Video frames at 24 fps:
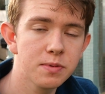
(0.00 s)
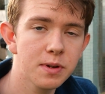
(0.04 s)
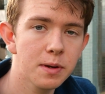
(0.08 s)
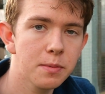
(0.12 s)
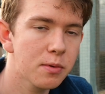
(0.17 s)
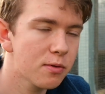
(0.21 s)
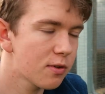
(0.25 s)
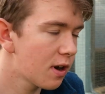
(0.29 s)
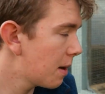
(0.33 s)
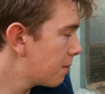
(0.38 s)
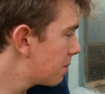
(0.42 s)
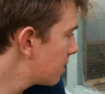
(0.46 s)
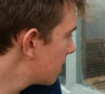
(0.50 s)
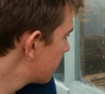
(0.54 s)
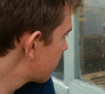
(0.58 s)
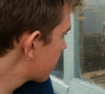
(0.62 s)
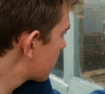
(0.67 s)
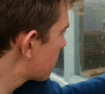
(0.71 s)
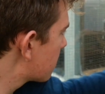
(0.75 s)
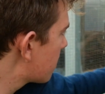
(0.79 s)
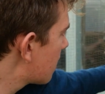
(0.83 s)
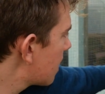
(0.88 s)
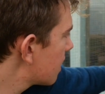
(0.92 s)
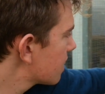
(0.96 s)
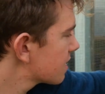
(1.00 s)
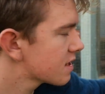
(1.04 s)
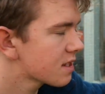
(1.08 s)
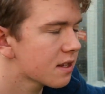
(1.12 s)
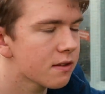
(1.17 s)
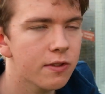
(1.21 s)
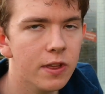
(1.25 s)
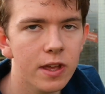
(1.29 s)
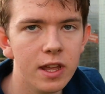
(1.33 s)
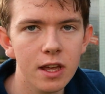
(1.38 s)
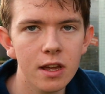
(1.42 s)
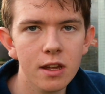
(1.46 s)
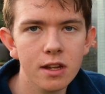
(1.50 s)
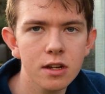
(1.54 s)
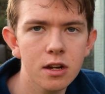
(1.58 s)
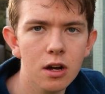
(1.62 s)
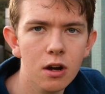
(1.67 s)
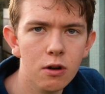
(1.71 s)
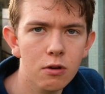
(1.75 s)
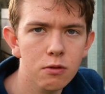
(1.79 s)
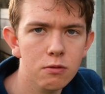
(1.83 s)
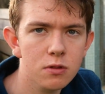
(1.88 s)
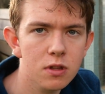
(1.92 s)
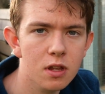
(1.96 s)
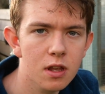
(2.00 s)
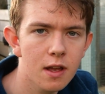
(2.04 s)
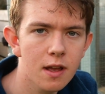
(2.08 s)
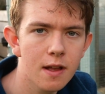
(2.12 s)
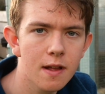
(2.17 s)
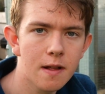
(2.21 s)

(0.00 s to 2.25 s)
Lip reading: bubble wrap over the plants if they get cold.